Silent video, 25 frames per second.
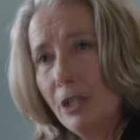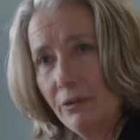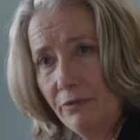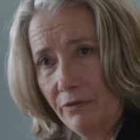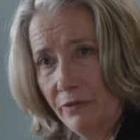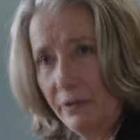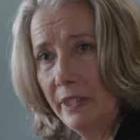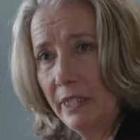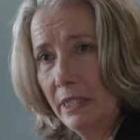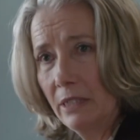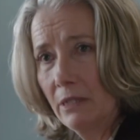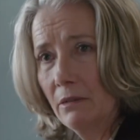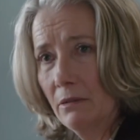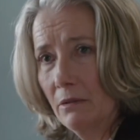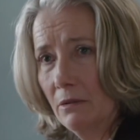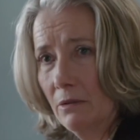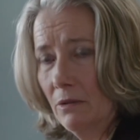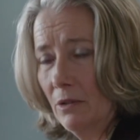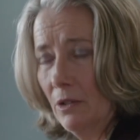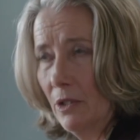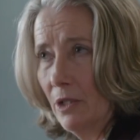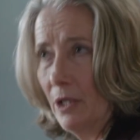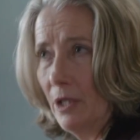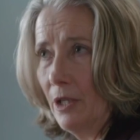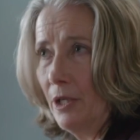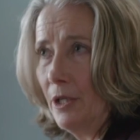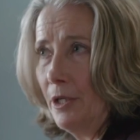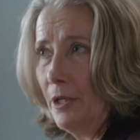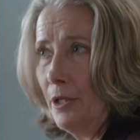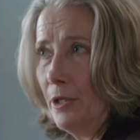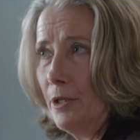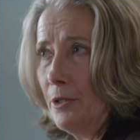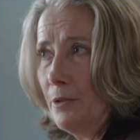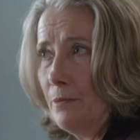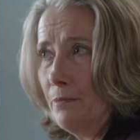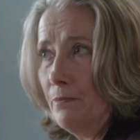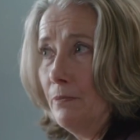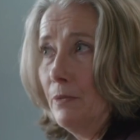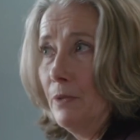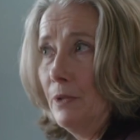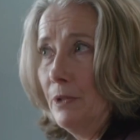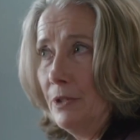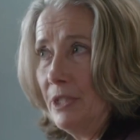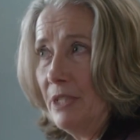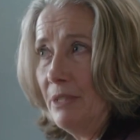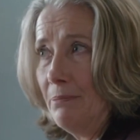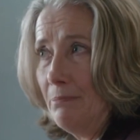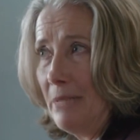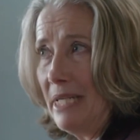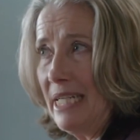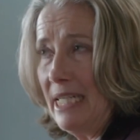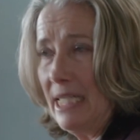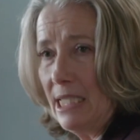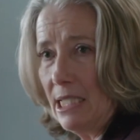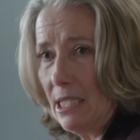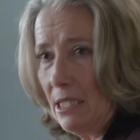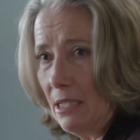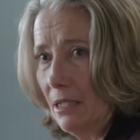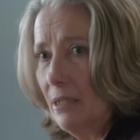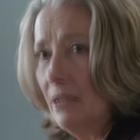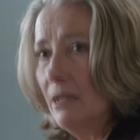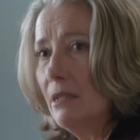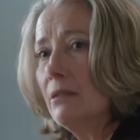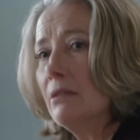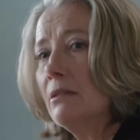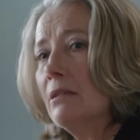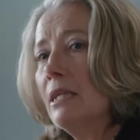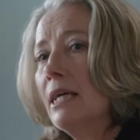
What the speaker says: and she doesn't want anything perverted from him to surprise